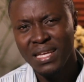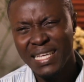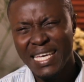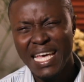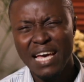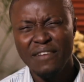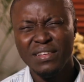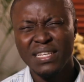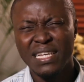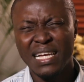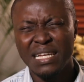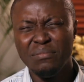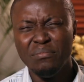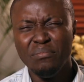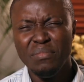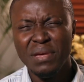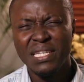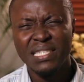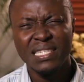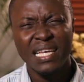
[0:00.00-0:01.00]
Kelvin
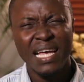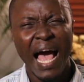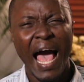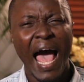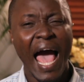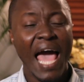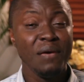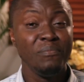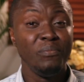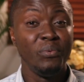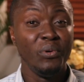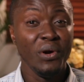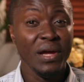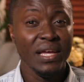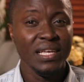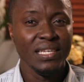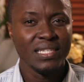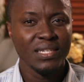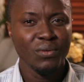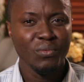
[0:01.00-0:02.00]
can mix high
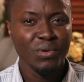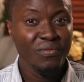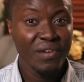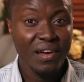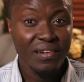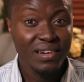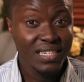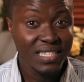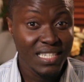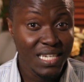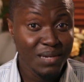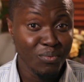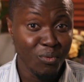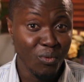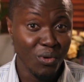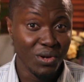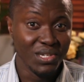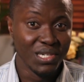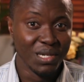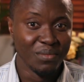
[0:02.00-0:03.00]
praise with very deep
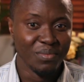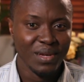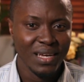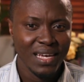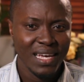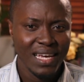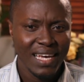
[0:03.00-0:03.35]
worship.